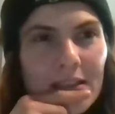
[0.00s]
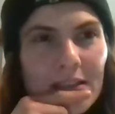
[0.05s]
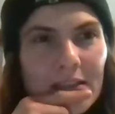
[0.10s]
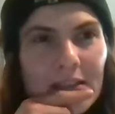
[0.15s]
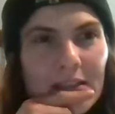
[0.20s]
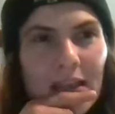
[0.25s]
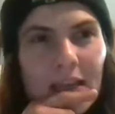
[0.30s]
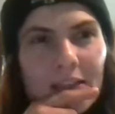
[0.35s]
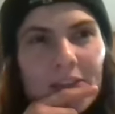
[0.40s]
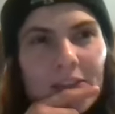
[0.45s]

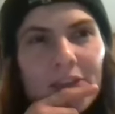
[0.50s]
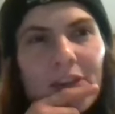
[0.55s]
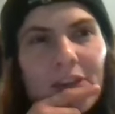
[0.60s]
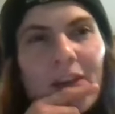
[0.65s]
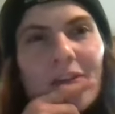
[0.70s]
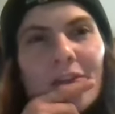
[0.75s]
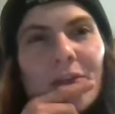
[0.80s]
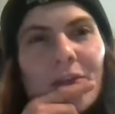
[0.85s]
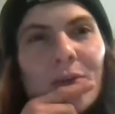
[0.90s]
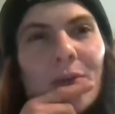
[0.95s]
Zach, do you
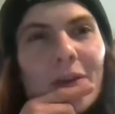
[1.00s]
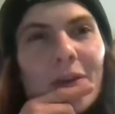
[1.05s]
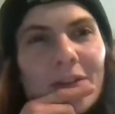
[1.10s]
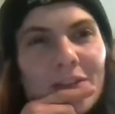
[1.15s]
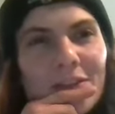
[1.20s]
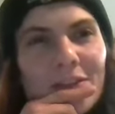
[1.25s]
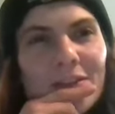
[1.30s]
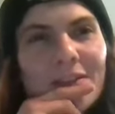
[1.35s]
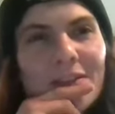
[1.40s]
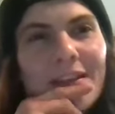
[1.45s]
have a
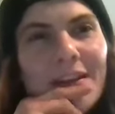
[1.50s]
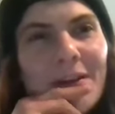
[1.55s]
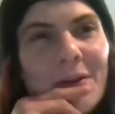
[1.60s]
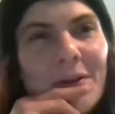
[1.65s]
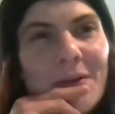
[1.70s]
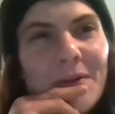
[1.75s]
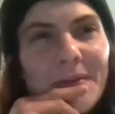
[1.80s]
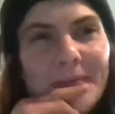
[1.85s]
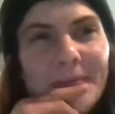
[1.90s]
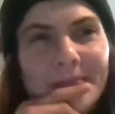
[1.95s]
question, Zach
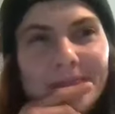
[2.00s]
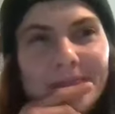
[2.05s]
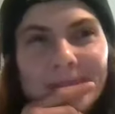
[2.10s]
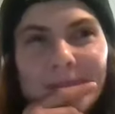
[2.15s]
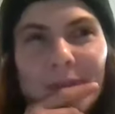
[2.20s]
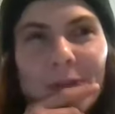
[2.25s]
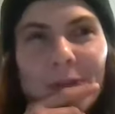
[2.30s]
Odom,